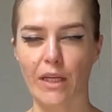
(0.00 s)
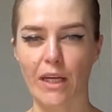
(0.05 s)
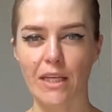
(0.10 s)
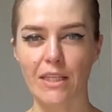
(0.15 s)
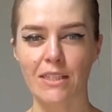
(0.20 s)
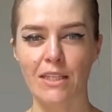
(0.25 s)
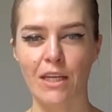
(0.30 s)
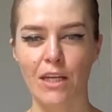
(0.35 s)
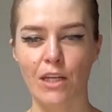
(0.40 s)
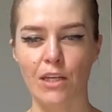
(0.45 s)

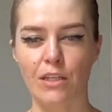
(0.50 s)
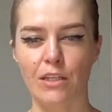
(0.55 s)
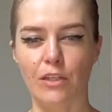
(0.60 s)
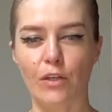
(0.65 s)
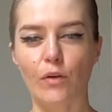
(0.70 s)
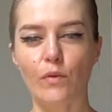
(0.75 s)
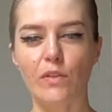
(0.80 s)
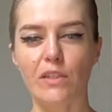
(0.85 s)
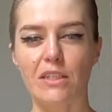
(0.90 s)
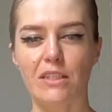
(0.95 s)
eyes.
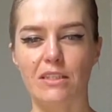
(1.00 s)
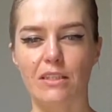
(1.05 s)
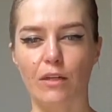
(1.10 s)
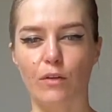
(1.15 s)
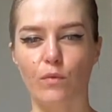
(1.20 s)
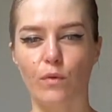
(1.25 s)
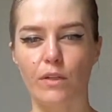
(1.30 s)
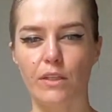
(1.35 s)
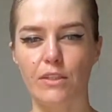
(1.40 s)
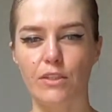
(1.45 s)
Notice the
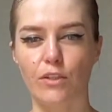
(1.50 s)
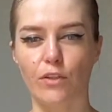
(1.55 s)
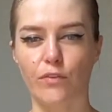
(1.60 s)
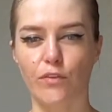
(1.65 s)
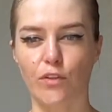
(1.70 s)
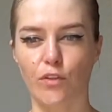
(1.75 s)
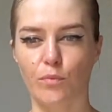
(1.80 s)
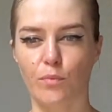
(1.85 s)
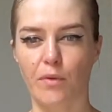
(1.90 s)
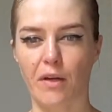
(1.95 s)
quality
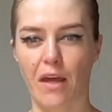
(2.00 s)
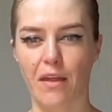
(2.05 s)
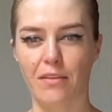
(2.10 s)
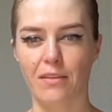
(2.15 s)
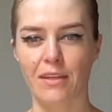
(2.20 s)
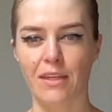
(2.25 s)
of your breath,